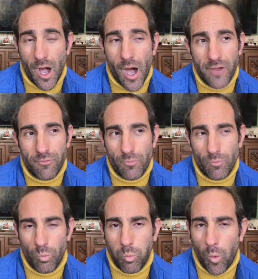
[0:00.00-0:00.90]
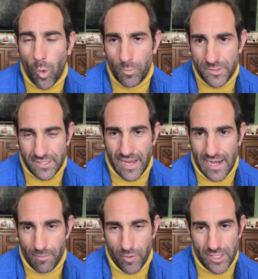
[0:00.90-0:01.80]
I've warmed to
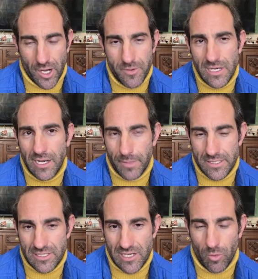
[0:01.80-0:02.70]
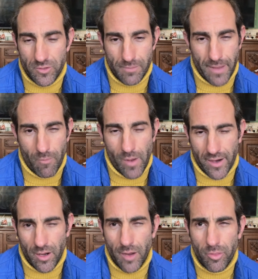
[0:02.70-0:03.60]
Callum Pritchard. I was a little bit slow onto the
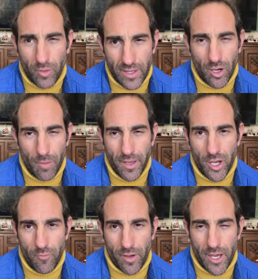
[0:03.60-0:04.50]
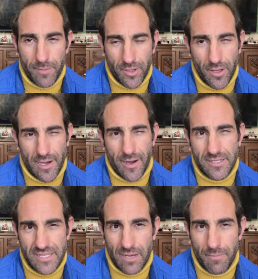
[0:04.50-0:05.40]
bandwagon. I thought he got a bit overhyped early, and
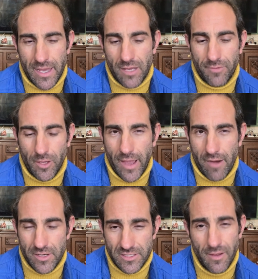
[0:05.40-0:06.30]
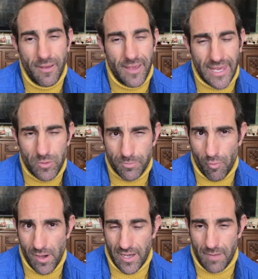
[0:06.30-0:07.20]
I'd seen him make a few errors. He was
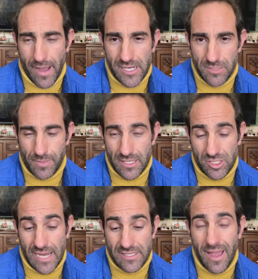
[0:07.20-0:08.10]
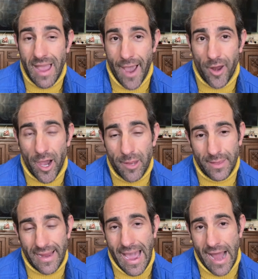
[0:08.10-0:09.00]
brilliant in the Badger Beers chase. And I
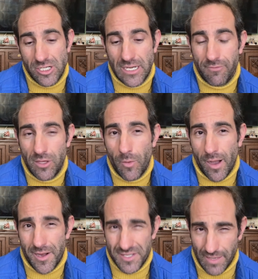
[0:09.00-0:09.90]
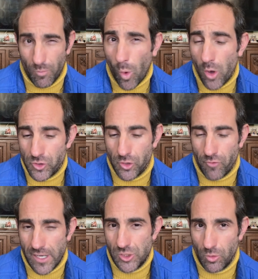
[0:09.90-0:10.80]
think actually, if you asked him, what sort of
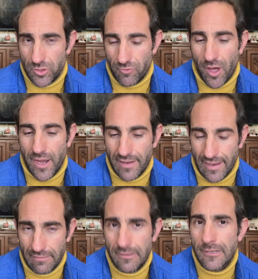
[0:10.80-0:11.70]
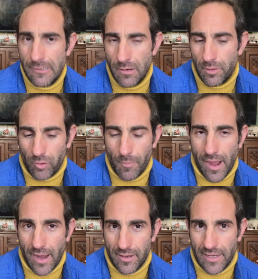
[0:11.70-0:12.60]
race do you want to ride in? 3
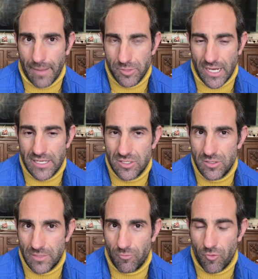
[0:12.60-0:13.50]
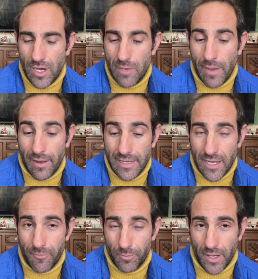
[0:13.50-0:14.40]
mile handicap chase suits him really well. He
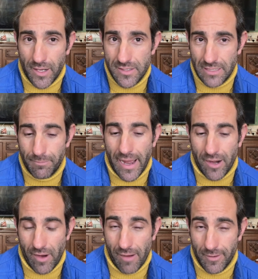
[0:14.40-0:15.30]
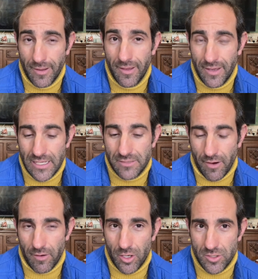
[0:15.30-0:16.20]
comes from a hunting background. He's
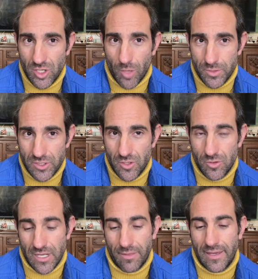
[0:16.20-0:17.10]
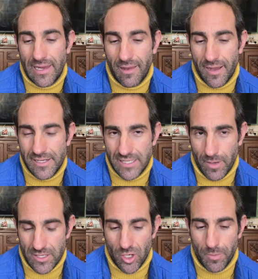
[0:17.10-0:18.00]
very good to the obstacles. I think he likes it
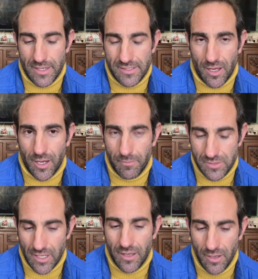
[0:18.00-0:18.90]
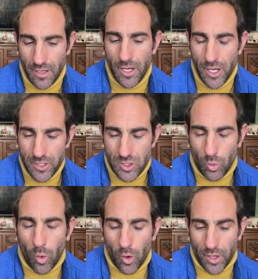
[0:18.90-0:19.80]
when he's got a bit of time to
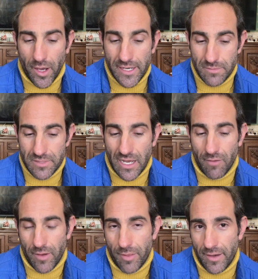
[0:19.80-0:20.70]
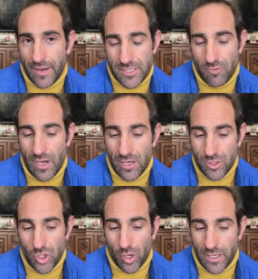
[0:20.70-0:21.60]
organise himself. I think that's a really
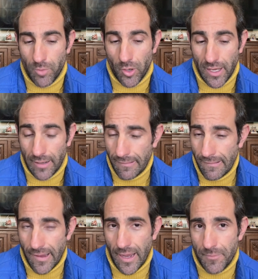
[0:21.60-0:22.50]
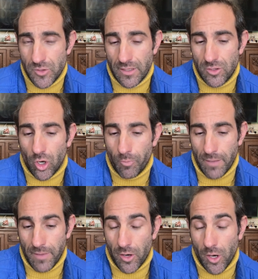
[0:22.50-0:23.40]
good jockey booking. So I think Doc
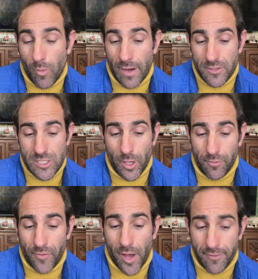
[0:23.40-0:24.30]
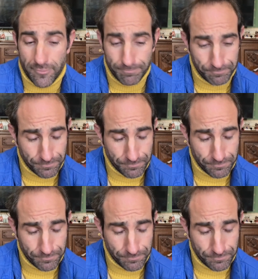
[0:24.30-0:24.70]
picked me will go well in the 205.